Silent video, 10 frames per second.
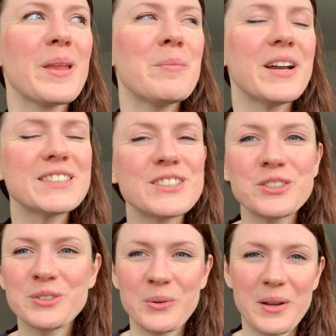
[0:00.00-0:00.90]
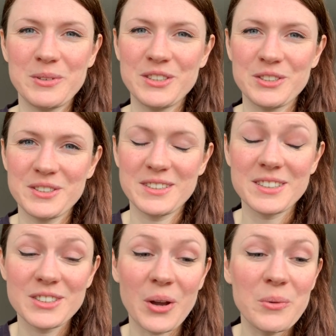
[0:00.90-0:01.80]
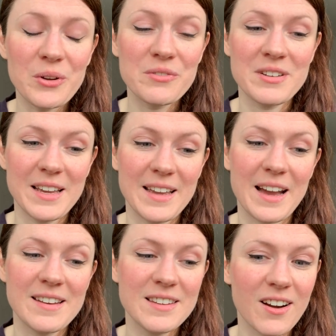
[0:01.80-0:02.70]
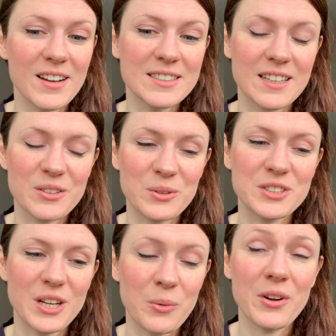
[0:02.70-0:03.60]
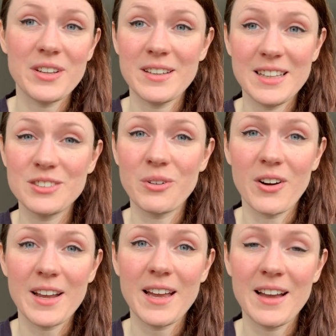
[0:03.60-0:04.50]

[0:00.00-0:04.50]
Because I just thought it was just so lovely and nice. And I thought, you know what, he's right.